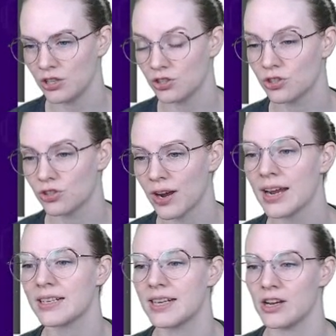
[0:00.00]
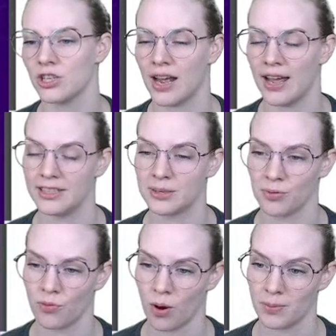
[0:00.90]
Train attention heads to
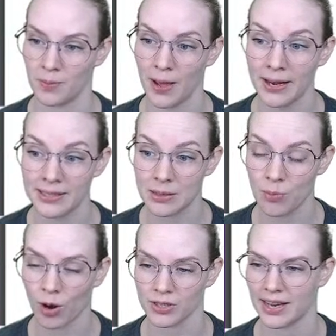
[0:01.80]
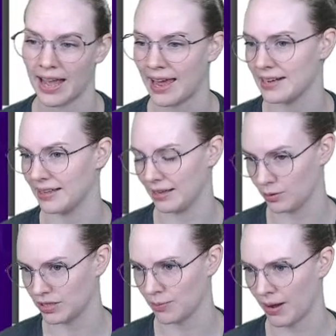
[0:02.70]
perform dependency parsing, adding a
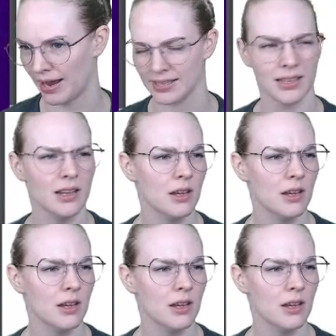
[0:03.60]
linguistic bias.